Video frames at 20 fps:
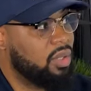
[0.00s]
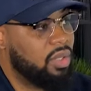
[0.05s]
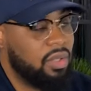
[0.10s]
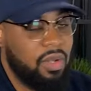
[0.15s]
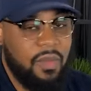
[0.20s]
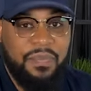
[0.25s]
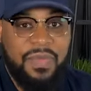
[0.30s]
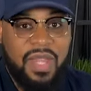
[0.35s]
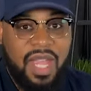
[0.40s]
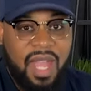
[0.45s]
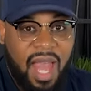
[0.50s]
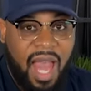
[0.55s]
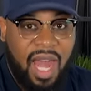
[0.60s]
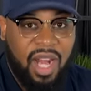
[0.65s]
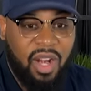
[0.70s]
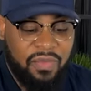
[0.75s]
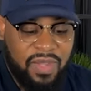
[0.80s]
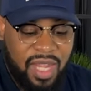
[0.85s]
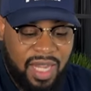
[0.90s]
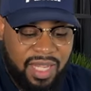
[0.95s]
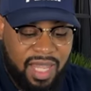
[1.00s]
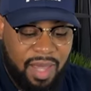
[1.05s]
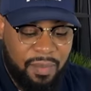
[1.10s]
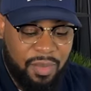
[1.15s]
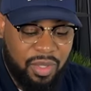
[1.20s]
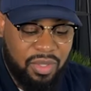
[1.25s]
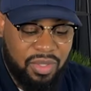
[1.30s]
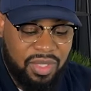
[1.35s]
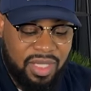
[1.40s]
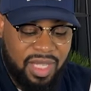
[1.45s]
no. I don't know if that
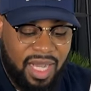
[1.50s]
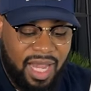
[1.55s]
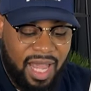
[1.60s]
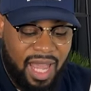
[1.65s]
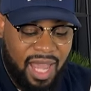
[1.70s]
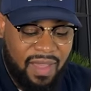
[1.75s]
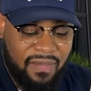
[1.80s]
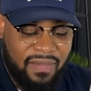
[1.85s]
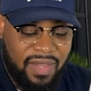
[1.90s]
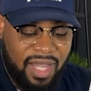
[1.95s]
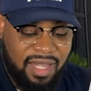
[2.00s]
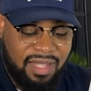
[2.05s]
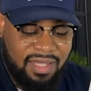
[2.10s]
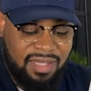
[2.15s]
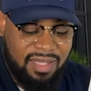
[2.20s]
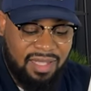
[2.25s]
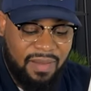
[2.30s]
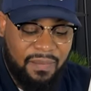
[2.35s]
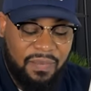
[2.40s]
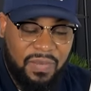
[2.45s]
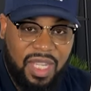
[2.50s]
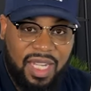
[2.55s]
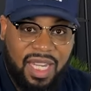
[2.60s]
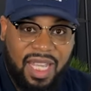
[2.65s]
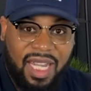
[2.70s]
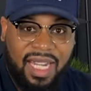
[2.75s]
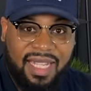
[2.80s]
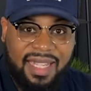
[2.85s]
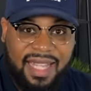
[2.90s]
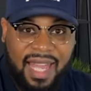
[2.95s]
chemical is gonna have like something
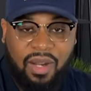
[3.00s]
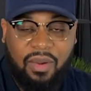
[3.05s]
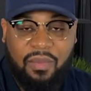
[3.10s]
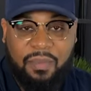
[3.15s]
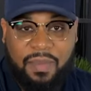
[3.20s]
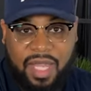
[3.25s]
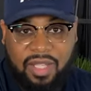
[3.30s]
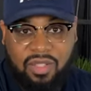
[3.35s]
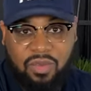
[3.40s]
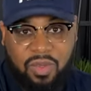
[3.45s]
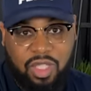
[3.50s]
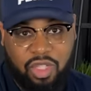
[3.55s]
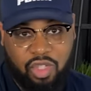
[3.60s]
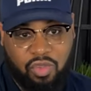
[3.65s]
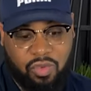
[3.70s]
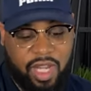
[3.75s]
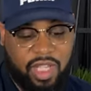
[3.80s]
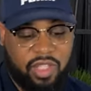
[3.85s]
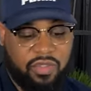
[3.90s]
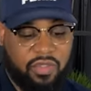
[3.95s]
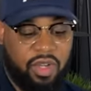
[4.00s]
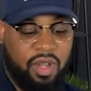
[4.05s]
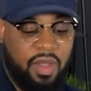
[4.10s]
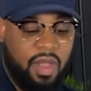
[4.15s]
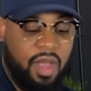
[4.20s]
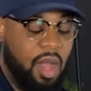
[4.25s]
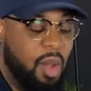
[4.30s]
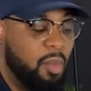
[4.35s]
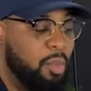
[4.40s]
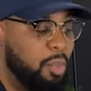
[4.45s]
in it that'll mess with the transfer.
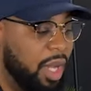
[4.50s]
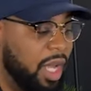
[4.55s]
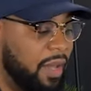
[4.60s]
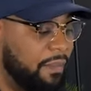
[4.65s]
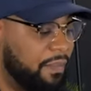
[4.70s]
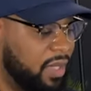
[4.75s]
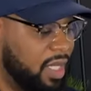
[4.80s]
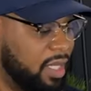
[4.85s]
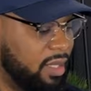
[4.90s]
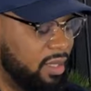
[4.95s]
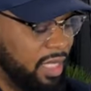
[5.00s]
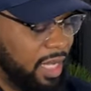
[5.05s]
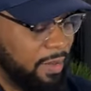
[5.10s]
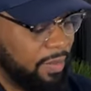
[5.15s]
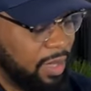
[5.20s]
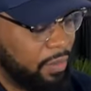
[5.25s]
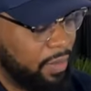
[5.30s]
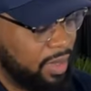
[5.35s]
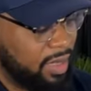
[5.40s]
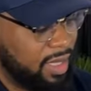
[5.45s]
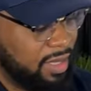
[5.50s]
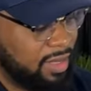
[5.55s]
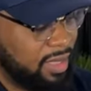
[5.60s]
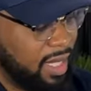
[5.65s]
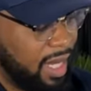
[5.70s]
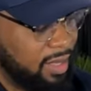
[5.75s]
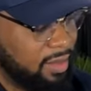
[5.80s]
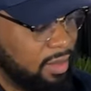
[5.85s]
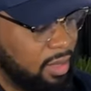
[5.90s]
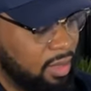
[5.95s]
Yeah. But same thing with this,
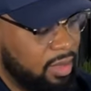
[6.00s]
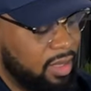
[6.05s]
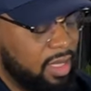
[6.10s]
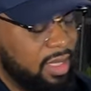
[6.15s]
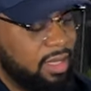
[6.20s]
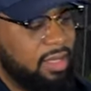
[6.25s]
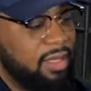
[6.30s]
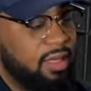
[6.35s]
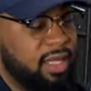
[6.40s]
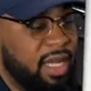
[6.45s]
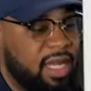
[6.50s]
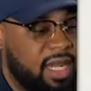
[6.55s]
guys. Look, this is and